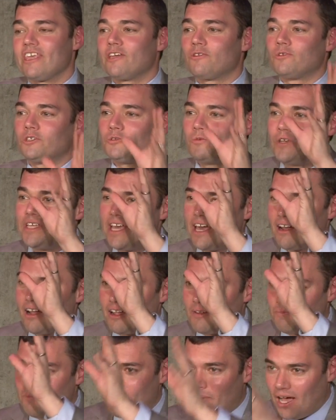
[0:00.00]
in which we get
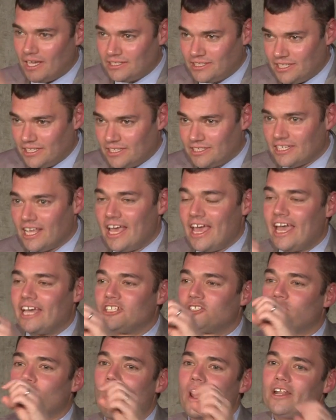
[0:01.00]
on buses
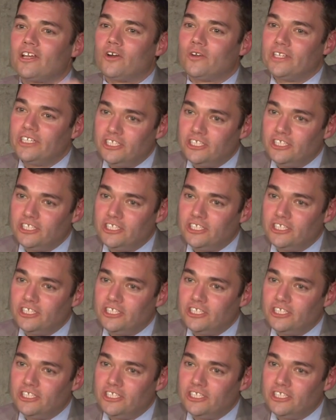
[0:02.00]
and try to go